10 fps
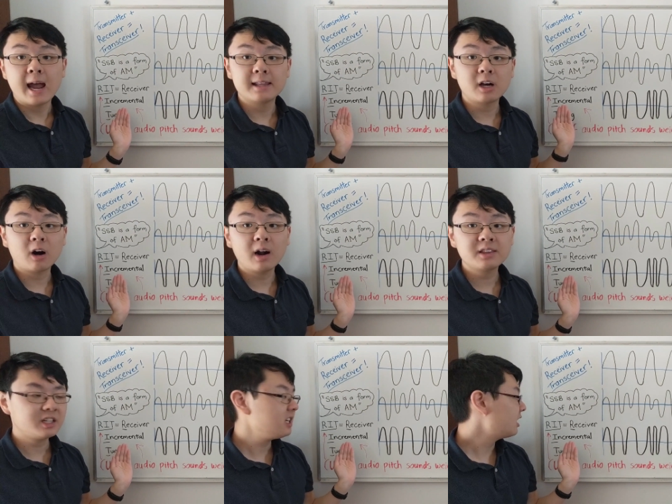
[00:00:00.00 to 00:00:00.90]
And the
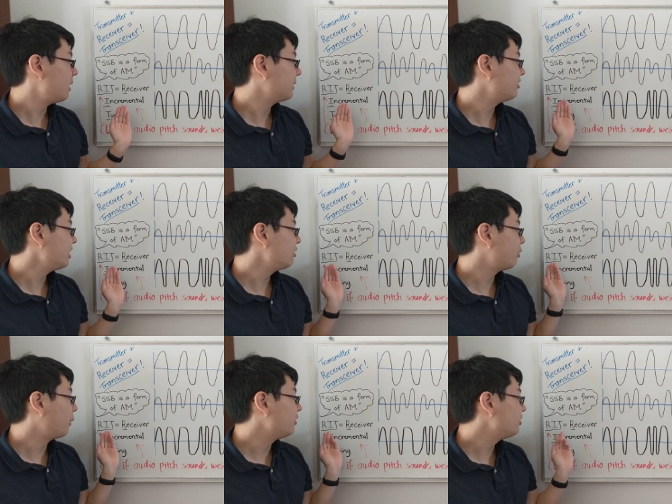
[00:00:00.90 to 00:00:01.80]
RIT knob, that stands
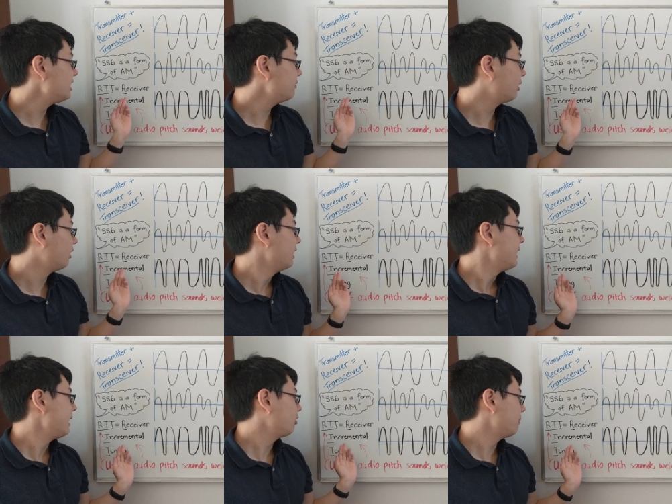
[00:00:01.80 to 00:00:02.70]
for Receiver
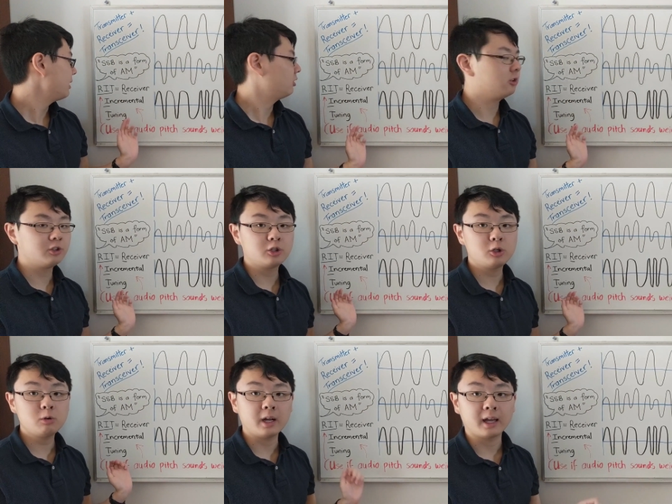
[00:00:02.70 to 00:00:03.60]
Incremental
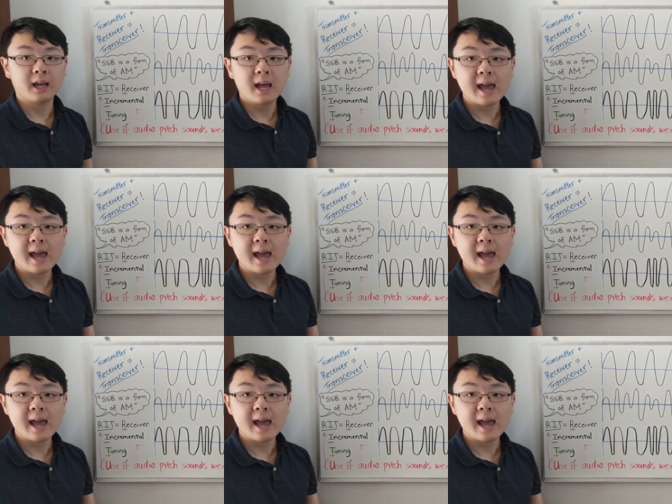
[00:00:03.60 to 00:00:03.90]
Tuning.